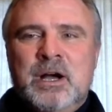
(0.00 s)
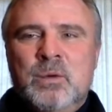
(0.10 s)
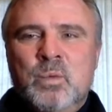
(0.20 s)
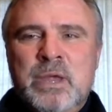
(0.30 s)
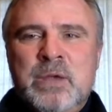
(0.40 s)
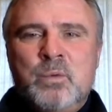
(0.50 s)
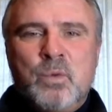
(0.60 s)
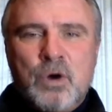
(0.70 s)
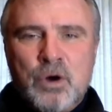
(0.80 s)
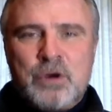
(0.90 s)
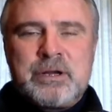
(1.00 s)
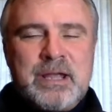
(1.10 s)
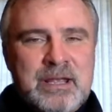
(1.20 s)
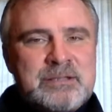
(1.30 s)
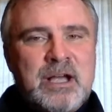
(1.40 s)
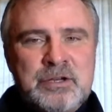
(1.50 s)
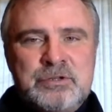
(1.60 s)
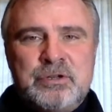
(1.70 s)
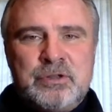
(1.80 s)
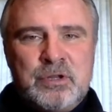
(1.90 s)
we work as
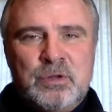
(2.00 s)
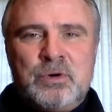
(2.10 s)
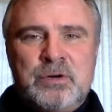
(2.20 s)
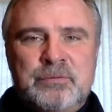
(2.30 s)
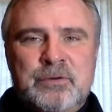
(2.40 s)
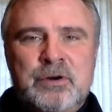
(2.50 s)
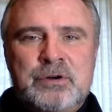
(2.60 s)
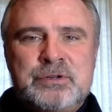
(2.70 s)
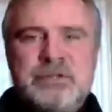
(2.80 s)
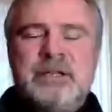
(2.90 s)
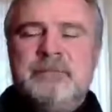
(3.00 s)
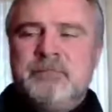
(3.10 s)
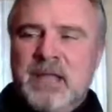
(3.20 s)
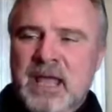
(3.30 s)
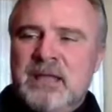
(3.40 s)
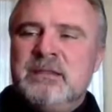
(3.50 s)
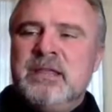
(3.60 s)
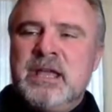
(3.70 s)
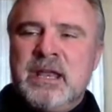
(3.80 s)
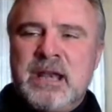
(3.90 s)
unto the Lord first, and
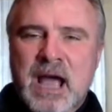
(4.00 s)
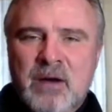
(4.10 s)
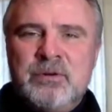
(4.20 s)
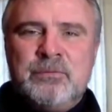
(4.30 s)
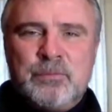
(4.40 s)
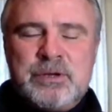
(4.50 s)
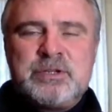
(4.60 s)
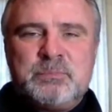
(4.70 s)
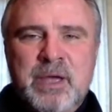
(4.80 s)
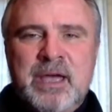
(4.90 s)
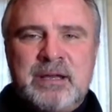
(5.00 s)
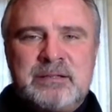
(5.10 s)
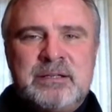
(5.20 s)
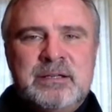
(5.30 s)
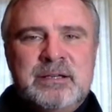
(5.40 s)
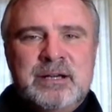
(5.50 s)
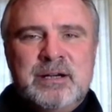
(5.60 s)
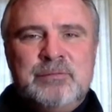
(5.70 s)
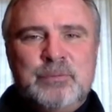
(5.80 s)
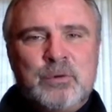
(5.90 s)
then out of respect
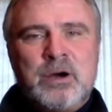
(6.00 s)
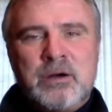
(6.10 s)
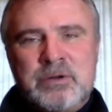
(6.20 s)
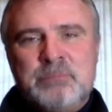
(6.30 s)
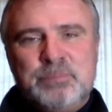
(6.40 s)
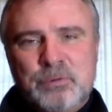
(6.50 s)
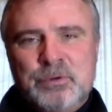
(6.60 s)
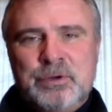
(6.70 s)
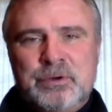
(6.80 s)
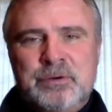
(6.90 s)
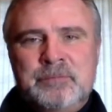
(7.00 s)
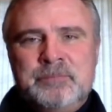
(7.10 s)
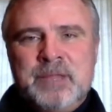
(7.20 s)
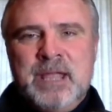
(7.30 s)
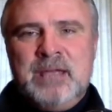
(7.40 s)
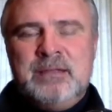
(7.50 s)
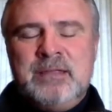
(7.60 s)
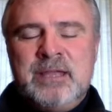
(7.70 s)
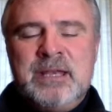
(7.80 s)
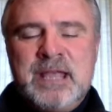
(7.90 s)
for our employer. And
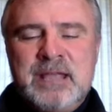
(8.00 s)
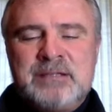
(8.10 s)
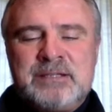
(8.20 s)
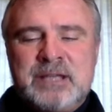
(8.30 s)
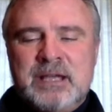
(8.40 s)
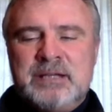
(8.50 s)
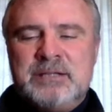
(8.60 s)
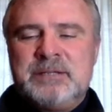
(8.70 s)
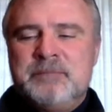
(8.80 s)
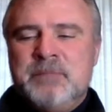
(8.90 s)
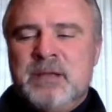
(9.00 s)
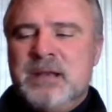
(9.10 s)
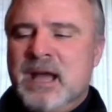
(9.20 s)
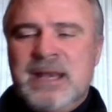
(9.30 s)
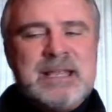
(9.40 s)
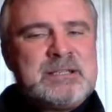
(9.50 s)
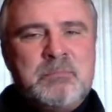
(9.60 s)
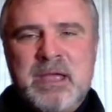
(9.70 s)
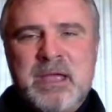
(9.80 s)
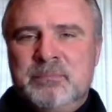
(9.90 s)
then he says, not as
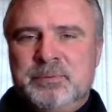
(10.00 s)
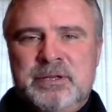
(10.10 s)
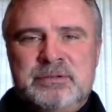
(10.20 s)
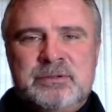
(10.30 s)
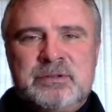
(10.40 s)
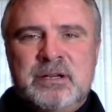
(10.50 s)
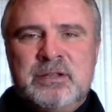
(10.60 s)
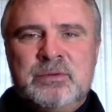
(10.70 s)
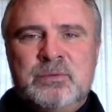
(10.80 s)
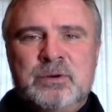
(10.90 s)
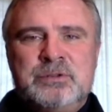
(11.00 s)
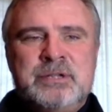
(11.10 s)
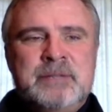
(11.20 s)
men pleasers. In other words,